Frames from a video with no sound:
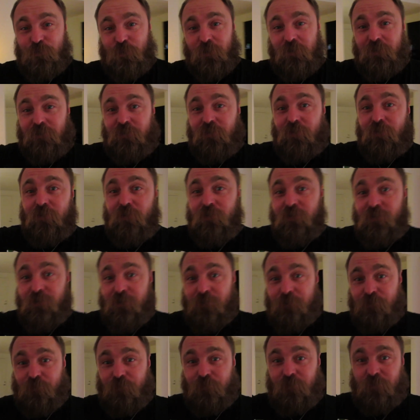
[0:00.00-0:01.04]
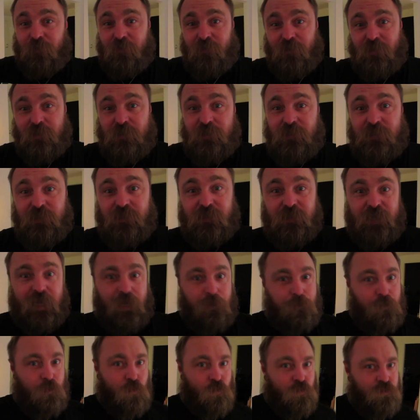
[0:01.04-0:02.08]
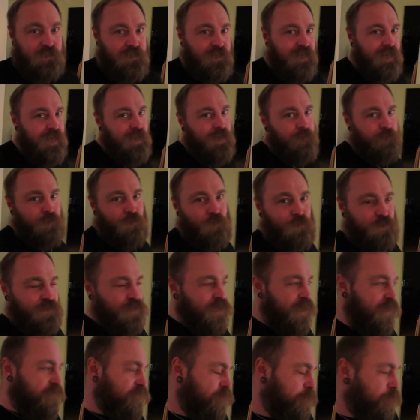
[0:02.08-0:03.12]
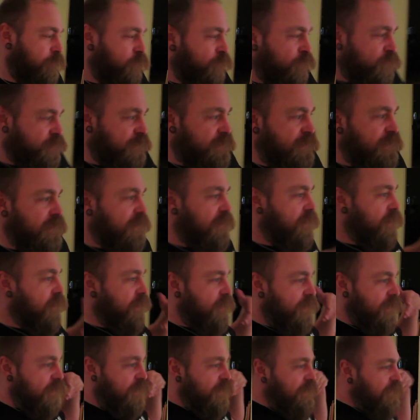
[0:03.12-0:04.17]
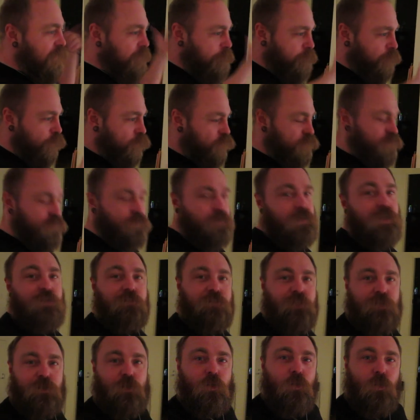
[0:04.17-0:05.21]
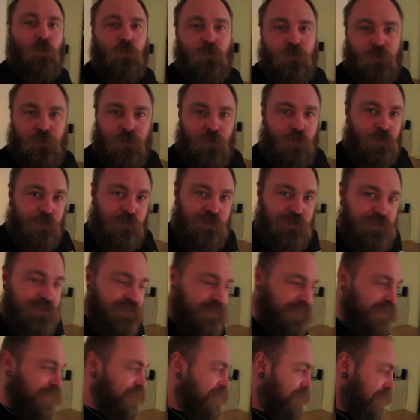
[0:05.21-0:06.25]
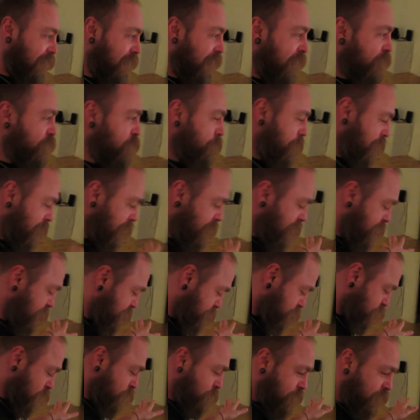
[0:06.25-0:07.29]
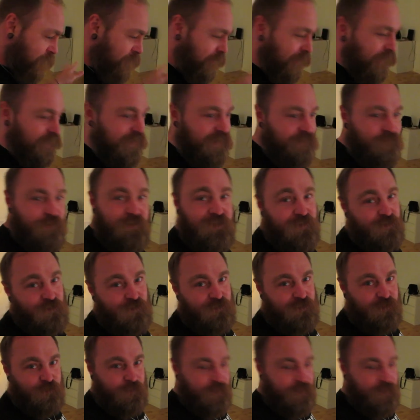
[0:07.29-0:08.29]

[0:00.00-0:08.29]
one of their segboards, airboards, hoverboards, e-boards, whatever they're called. You know those things that everybody at the moment like have videos